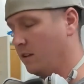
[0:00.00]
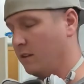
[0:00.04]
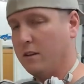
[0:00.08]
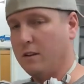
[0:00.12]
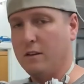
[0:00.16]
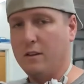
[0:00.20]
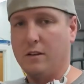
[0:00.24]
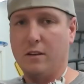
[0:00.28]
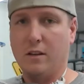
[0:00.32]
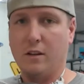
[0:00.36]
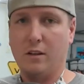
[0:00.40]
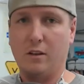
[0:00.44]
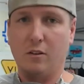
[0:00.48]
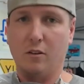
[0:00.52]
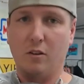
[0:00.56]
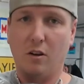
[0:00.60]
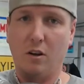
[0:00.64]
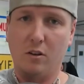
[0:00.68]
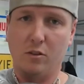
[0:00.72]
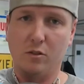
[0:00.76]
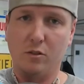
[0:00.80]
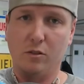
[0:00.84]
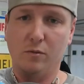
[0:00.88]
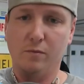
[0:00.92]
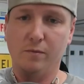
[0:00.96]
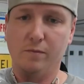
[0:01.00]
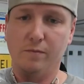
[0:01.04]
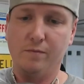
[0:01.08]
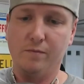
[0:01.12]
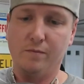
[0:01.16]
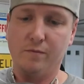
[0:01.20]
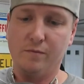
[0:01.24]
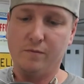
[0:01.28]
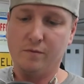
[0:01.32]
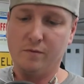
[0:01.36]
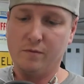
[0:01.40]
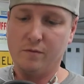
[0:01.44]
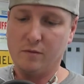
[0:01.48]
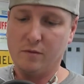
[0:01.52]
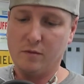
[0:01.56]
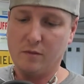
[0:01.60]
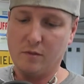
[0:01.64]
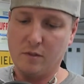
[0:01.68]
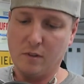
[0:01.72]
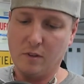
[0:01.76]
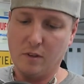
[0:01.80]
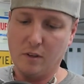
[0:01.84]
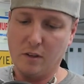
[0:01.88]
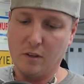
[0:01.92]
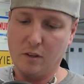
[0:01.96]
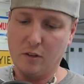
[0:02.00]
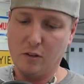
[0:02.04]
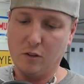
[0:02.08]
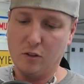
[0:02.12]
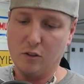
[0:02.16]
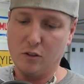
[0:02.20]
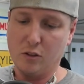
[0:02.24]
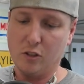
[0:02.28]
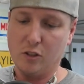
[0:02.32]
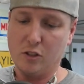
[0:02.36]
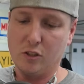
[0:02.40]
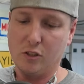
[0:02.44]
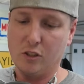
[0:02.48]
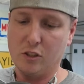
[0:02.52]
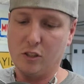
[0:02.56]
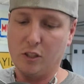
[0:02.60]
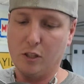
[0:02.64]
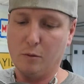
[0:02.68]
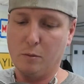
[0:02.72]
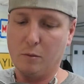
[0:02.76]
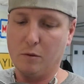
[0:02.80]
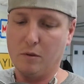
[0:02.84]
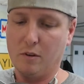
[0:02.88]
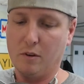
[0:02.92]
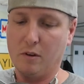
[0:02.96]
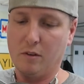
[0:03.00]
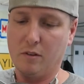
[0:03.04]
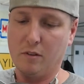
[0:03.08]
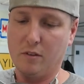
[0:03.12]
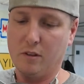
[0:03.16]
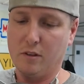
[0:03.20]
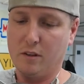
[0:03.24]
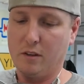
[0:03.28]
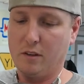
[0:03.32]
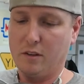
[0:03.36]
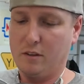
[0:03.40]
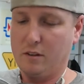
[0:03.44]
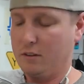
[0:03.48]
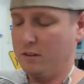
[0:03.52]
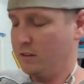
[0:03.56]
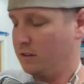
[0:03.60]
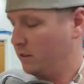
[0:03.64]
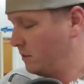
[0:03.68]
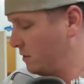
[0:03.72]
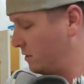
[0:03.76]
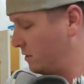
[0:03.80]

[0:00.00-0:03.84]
Then you take your nozzle, and you just slip it right on there.